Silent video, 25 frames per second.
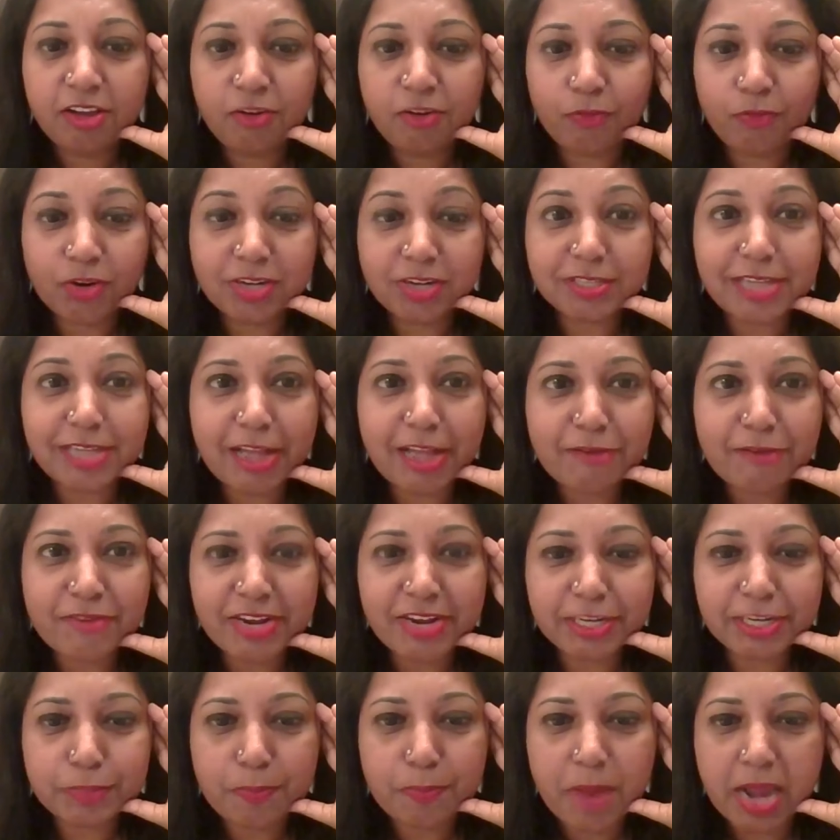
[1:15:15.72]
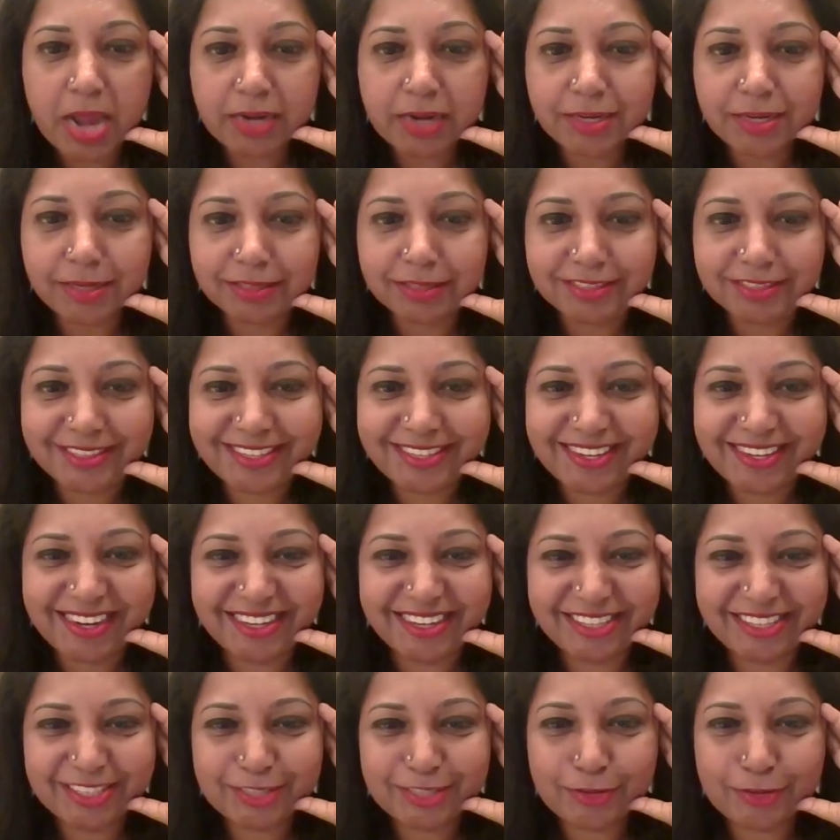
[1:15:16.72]
What is average package?
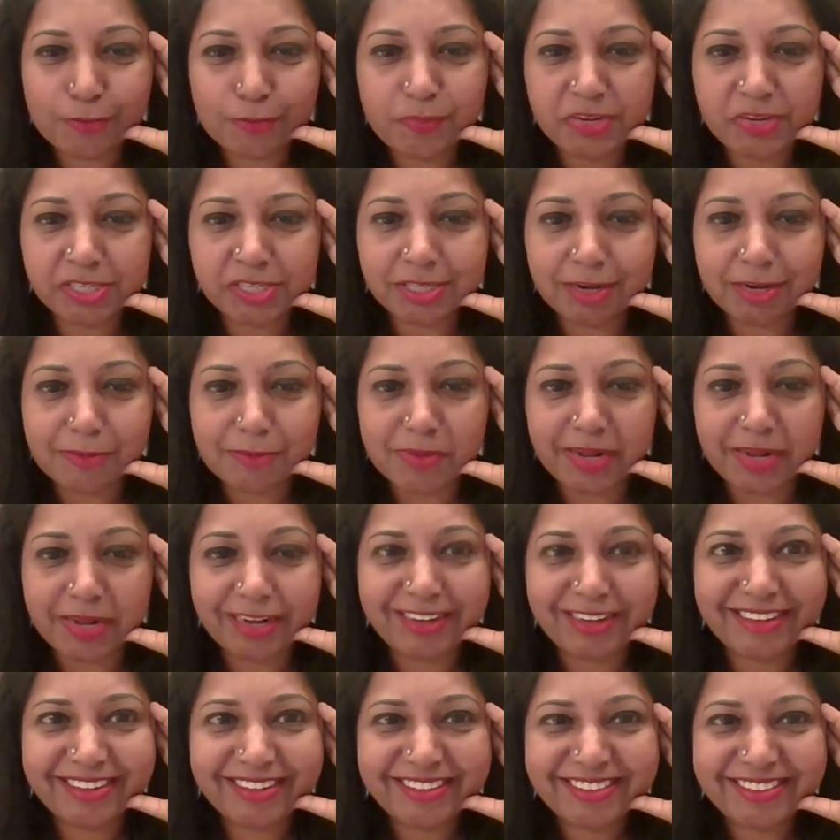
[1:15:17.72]
Surbhi Sharma.